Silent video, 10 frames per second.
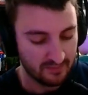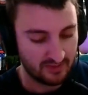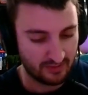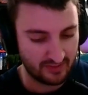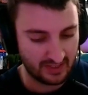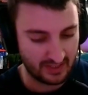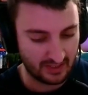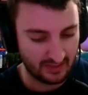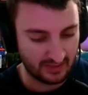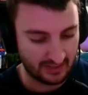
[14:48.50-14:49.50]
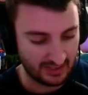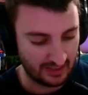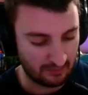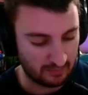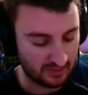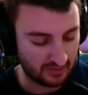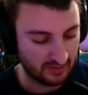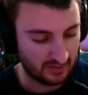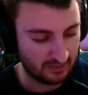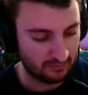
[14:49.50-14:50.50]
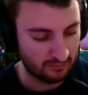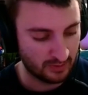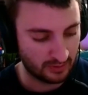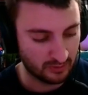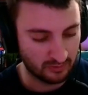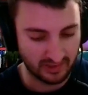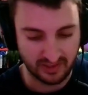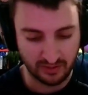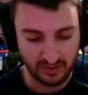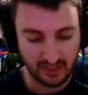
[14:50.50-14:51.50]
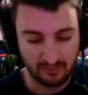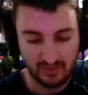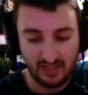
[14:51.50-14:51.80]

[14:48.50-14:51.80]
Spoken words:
Tough to get in the game, but really cool once you do get him.